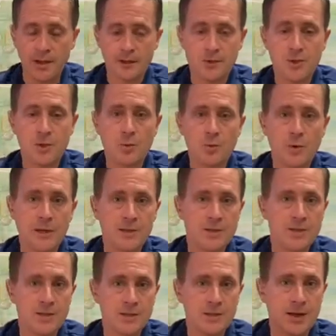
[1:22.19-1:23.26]
Two
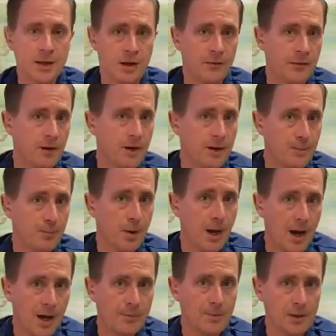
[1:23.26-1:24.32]
rinses that are very
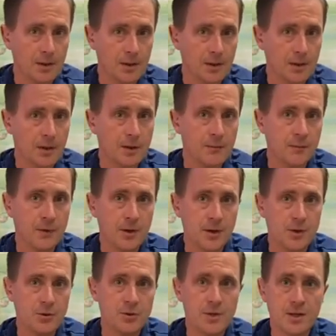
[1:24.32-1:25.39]
popular for
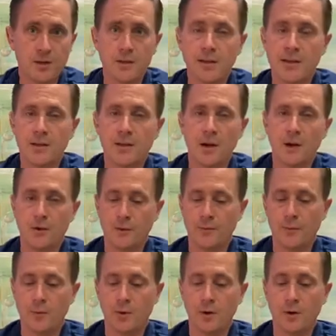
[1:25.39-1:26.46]
use underneath an
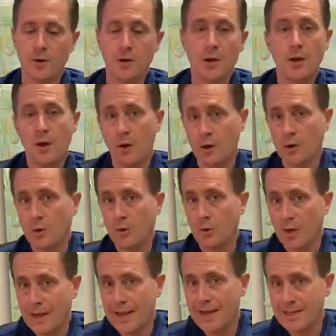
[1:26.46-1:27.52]
all-on-4 are
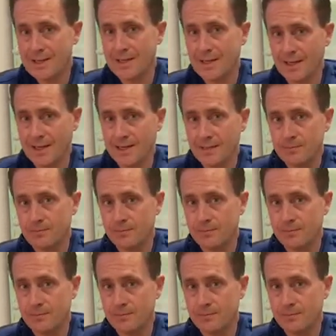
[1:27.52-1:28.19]
chlorhexidine,